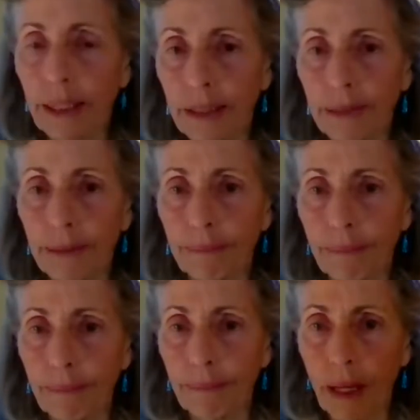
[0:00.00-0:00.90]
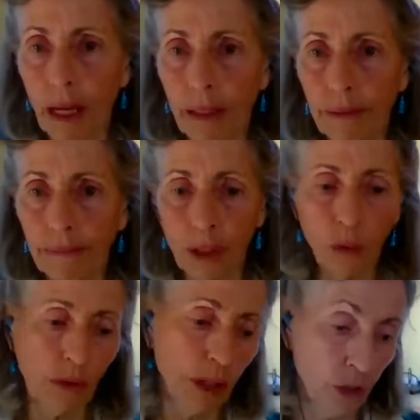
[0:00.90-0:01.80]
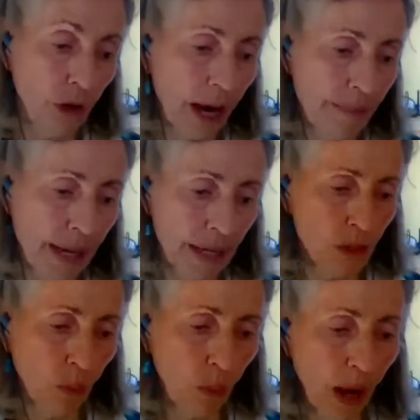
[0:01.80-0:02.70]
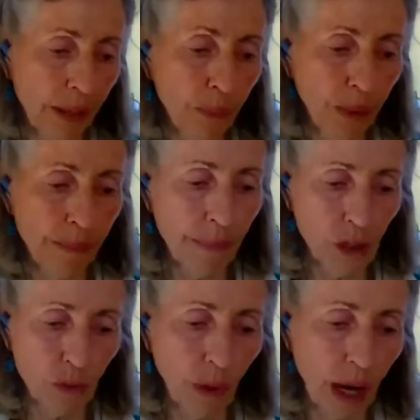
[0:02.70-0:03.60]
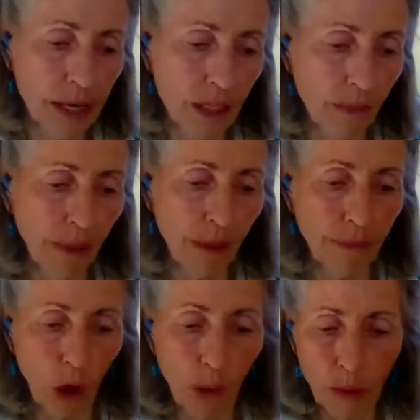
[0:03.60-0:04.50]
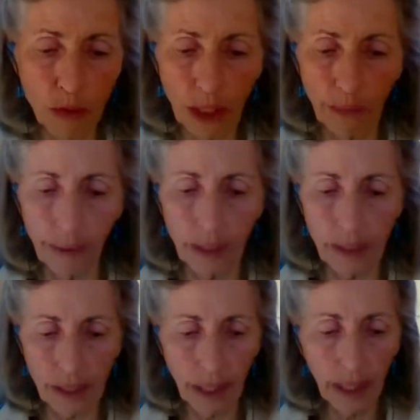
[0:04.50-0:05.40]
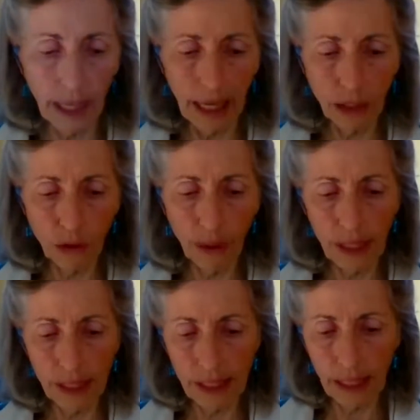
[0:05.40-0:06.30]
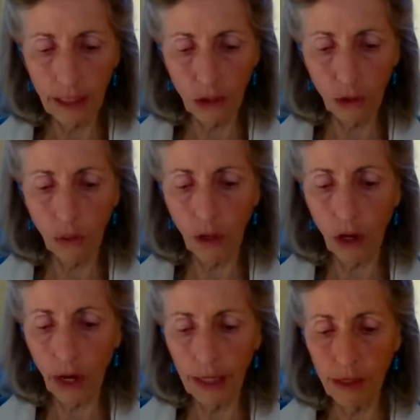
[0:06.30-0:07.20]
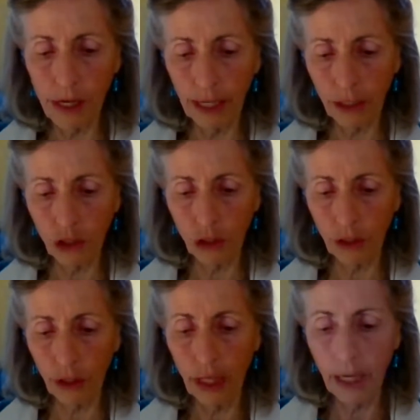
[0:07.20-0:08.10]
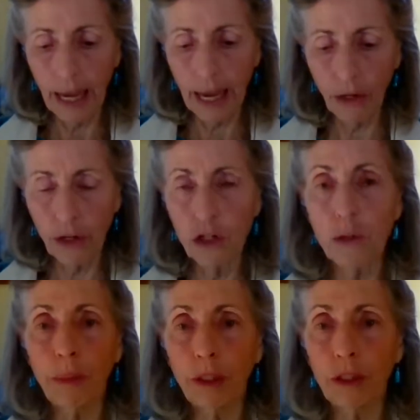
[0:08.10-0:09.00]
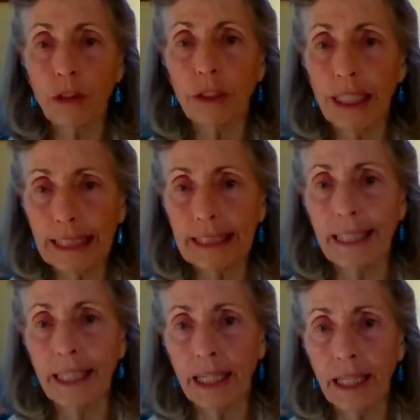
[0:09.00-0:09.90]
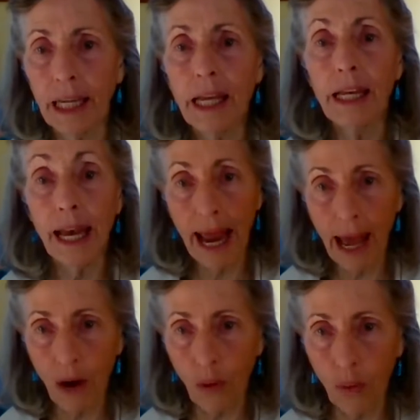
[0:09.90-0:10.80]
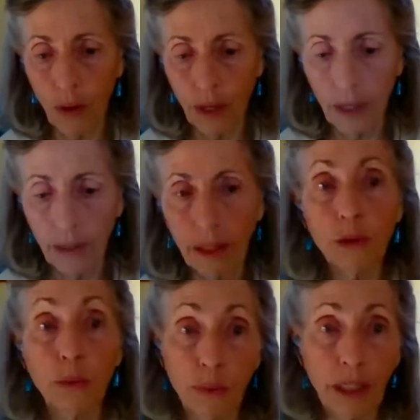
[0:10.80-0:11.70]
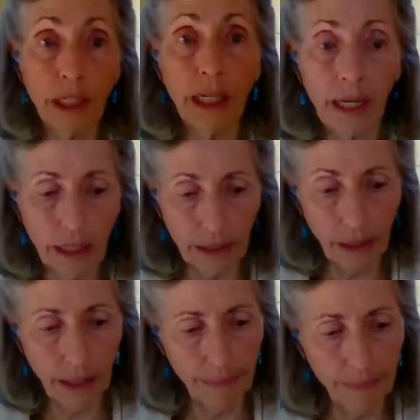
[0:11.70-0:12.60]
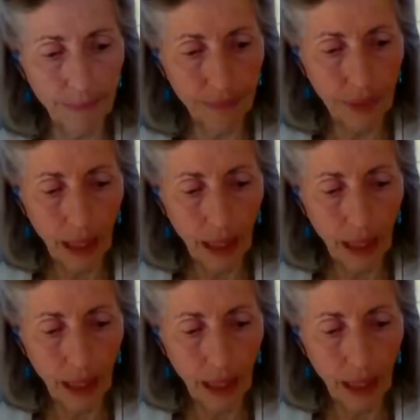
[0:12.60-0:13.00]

is described as why we must rise above Homo sapiens and transcend to our higher nature and our spiritual destiny now, because we're running out of time.